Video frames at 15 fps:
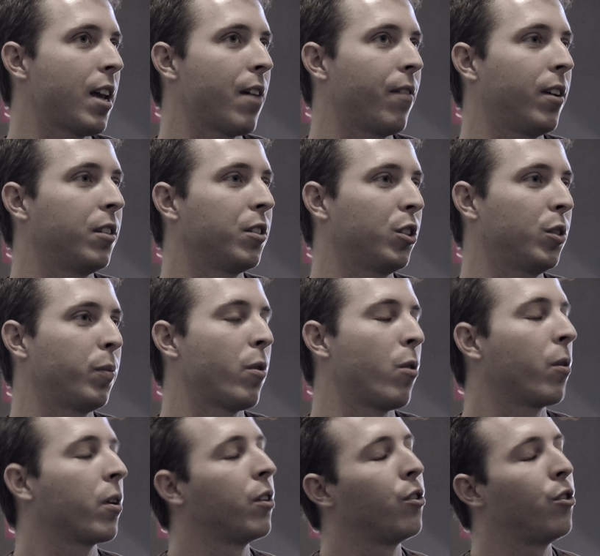haven't
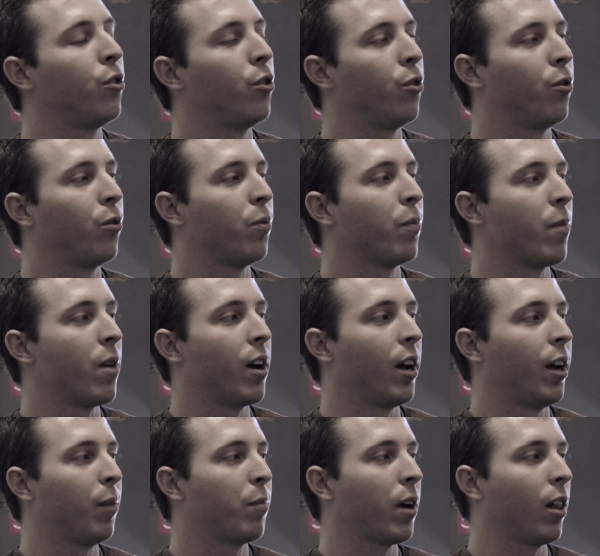spoken to
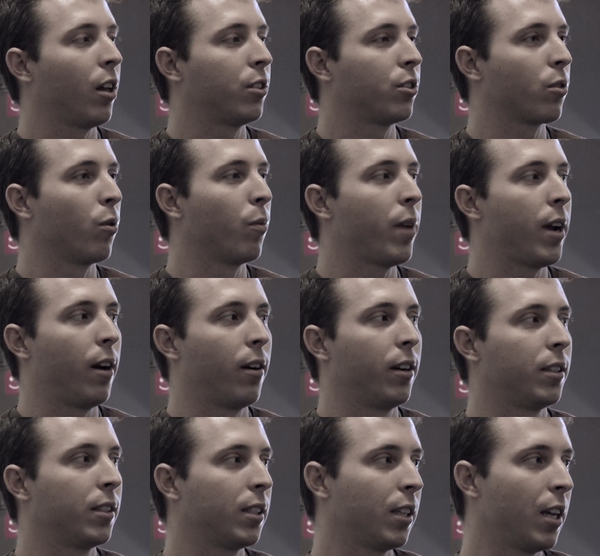my biological
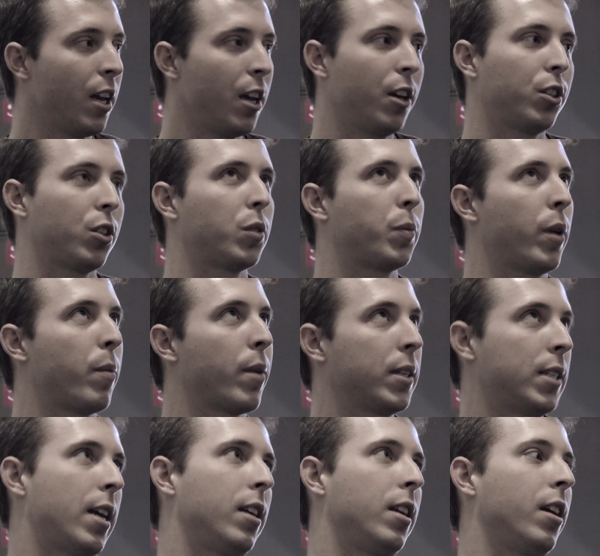parents, so it's been about
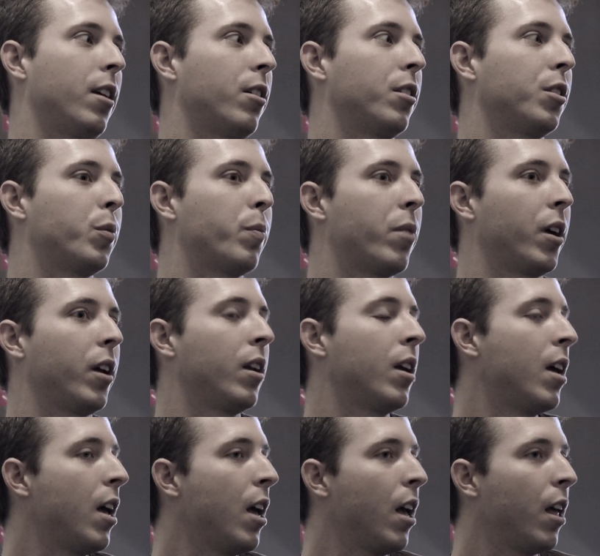10 years, but
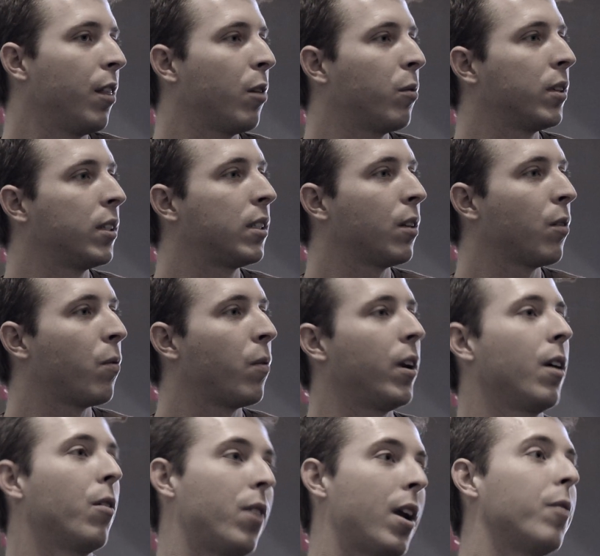there was,
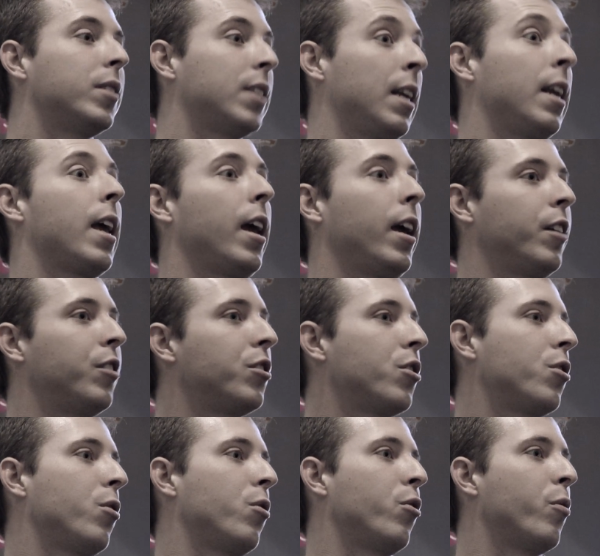when I was engaged
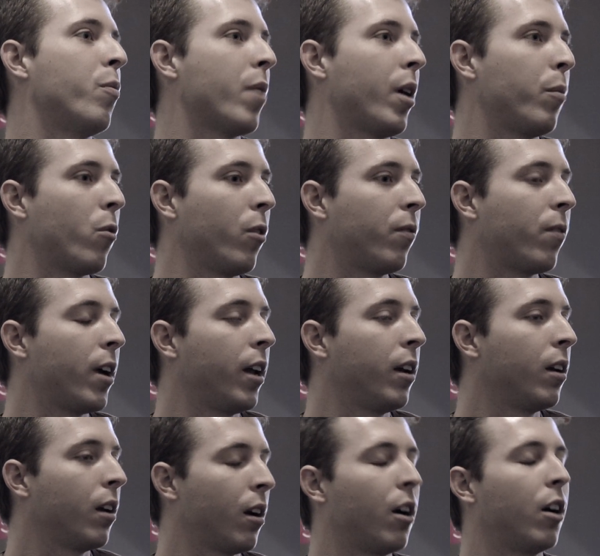to my
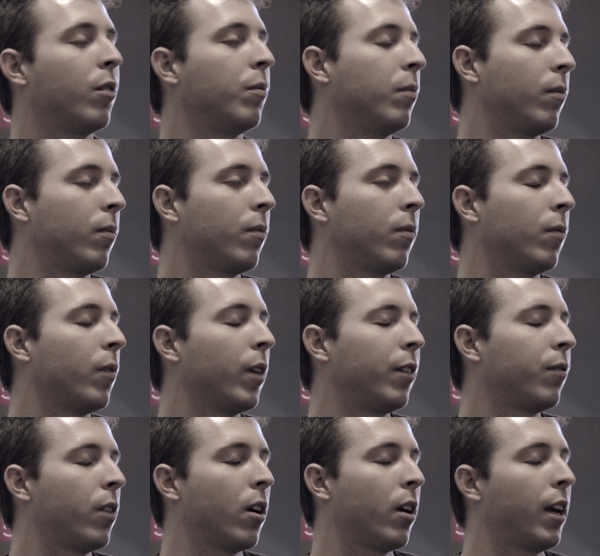boyfriend, or my
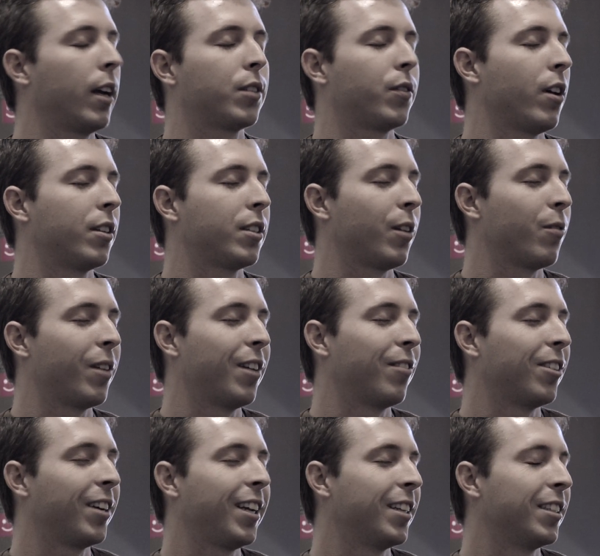ex-fiance,
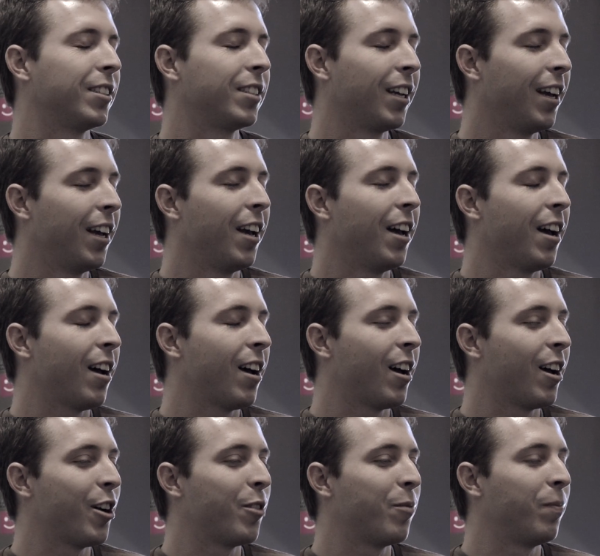whatever he is,
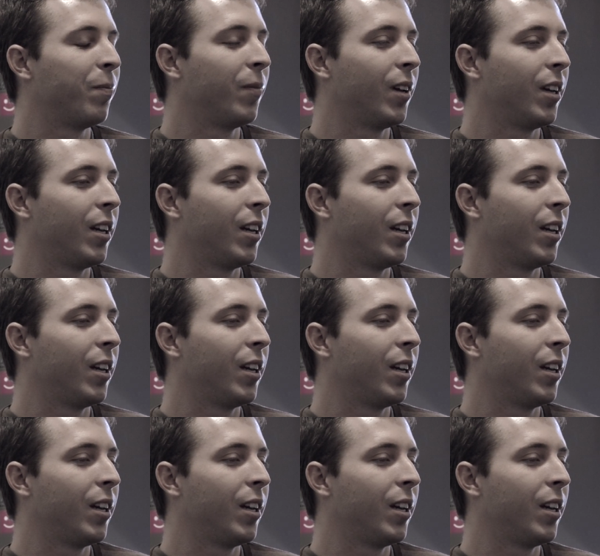um,